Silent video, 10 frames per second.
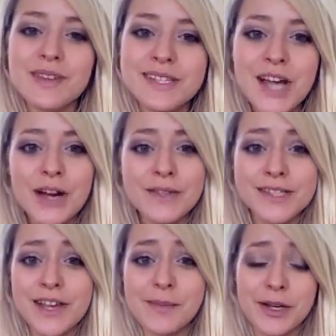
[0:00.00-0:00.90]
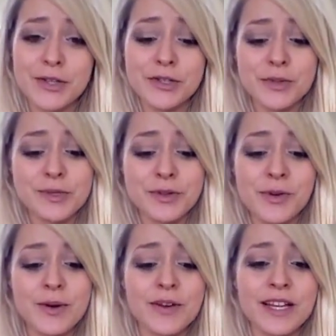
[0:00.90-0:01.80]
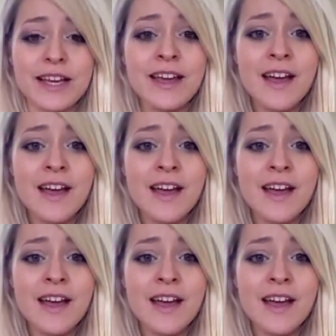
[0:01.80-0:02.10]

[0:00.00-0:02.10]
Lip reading: It's kind of just like my YouTube story, really.